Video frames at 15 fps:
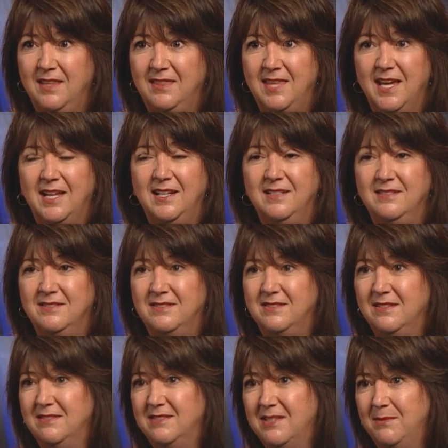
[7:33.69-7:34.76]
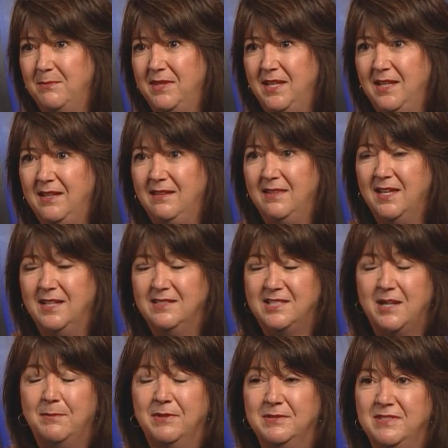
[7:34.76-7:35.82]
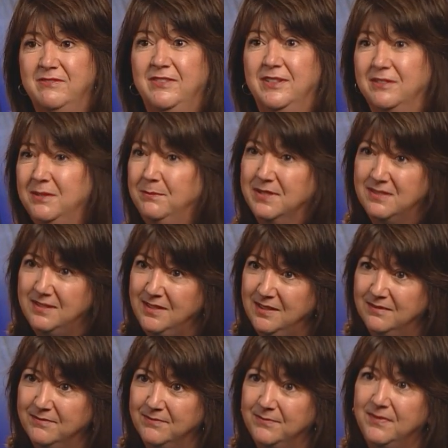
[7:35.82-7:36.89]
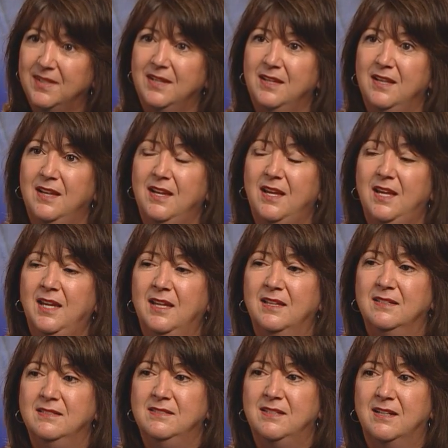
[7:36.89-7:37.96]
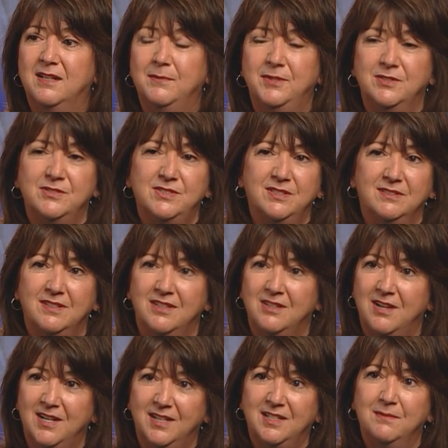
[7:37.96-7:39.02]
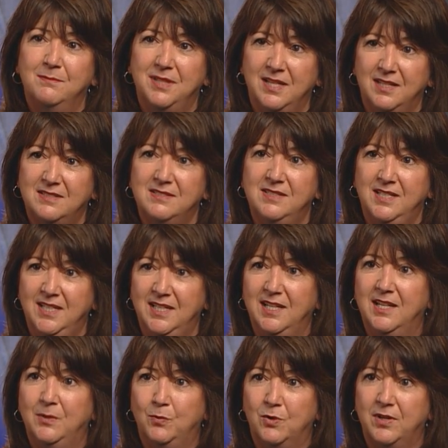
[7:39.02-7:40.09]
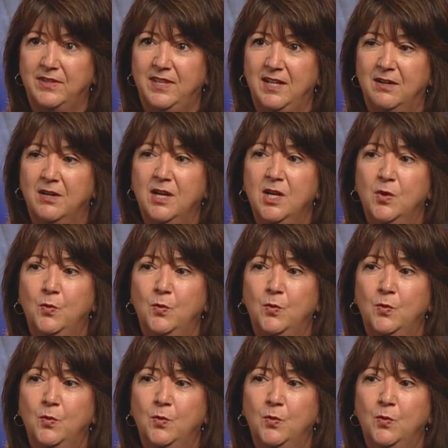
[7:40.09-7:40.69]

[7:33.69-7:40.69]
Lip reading: That is something that has kept us very busy, and there's still a lot of complexity and work there.